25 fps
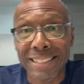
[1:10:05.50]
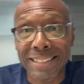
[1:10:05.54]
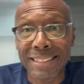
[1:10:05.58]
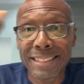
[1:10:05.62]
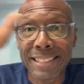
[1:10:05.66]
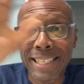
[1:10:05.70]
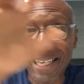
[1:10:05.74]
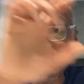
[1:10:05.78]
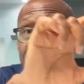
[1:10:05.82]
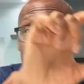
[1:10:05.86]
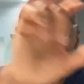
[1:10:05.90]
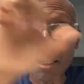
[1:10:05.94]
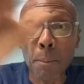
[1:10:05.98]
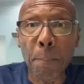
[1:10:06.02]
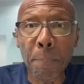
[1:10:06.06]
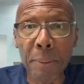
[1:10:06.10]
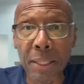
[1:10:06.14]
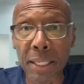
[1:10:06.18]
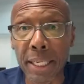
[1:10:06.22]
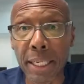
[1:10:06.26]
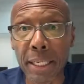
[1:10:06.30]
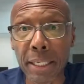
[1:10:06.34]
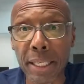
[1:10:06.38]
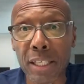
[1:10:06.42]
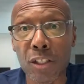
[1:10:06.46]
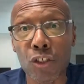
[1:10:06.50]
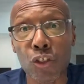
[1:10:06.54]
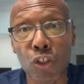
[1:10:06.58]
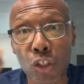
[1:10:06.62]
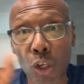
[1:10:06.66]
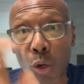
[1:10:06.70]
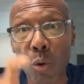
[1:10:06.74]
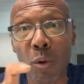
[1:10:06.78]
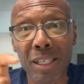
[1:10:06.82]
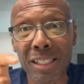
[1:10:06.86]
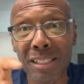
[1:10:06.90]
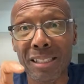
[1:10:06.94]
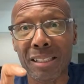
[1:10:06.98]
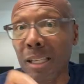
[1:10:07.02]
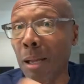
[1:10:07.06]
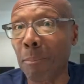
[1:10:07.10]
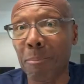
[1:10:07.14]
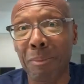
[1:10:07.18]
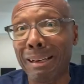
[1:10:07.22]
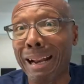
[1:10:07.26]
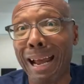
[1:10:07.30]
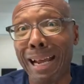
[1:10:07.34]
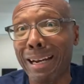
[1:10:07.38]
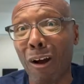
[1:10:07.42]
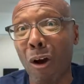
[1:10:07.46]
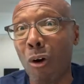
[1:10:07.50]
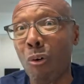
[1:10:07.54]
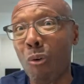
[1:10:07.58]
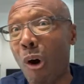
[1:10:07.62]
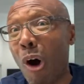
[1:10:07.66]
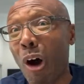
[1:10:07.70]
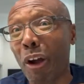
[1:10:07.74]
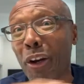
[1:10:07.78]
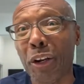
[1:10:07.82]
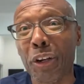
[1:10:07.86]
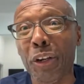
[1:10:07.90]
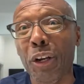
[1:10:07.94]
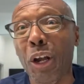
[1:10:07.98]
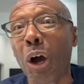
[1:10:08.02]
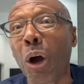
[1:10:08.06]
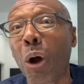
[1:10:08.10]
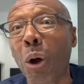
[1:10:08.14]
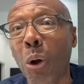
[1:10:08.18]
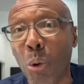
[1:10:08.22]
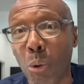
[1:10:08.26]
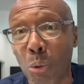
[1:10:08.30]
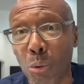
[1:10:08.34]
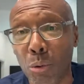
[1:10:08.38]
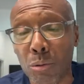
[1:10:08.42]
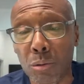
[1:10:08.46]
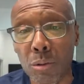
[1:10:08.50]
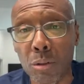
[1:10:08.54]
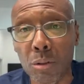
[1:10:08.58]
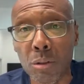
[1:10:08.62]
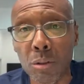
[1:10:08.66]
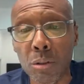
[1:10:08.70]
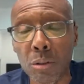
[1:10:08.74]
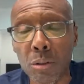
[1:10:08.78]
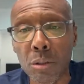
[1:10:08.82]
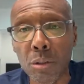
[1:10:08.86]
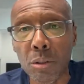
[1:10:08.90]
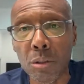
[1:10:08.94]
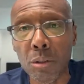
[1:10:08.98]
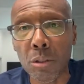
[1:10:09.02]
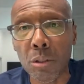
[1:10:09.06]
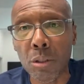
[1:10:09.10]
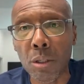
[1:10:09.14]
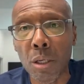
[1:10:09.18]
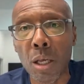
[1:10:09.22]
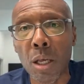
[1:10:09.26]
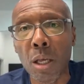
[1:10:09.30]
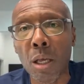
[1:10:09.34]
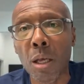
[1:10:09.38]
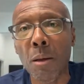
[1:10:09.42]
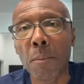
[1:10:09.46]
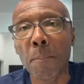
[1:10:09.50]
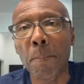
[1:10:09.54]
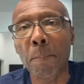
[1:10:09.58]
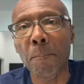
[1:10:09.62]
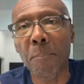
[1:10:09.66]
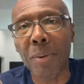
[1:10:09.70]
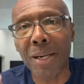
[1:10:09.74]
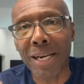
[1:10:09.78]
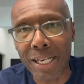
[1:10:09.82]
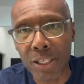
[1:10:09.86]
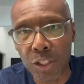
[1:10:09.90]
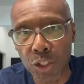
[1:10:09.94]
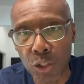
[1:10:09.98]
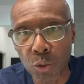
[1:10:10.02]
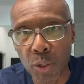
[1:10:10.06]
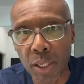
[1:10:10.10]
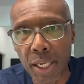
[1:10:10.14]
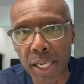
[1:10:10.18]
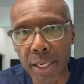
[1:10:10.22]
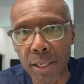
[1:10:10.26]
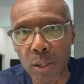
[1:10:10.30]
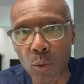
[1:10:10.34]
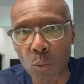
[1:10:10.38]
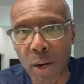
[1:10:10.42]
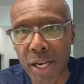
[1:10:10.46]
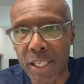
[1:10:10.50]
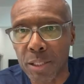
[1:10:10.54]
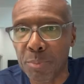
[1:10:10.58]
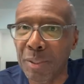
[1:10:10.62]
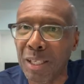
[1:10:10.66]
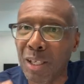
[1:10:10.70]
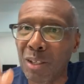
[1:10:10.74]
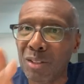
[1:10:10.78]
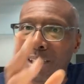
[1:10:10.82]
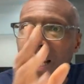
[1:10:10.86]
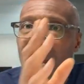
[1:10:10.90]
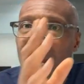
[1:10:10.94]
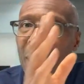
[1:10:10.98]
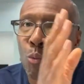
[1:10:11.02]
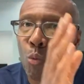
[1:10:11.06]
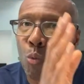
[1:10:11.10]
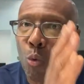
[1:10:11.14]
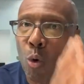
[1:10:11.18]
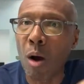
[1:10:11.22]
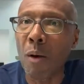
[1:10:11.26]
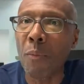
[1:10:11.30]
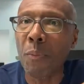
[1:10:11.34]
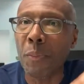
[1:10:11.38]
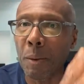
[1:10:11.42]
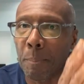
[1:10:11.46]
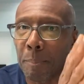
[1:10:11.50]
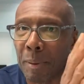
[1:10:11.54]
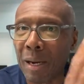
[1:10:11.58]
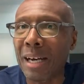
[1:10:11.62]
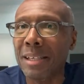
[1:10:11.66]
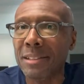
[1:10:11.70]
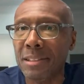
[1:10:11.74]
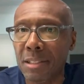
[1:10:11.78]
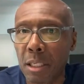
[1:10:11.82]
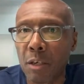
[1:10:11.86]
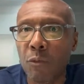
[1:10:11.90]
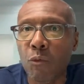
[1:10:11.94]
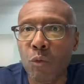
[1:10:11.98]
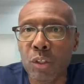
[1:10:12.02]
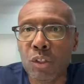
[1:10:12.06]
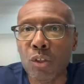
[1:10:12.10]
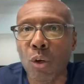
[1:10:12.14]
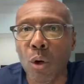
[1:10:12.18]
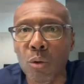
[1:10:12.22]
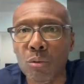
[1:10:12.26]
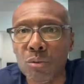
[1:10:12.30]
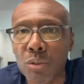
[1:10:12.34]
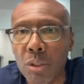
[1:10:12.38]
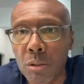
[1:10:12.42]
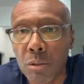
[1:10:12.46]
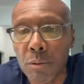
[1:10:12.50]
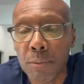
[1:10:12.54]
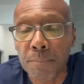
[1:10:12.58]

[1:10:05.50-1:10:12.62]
Discipline is doing something I don't want to do, but I do it anyways because I want the positive result.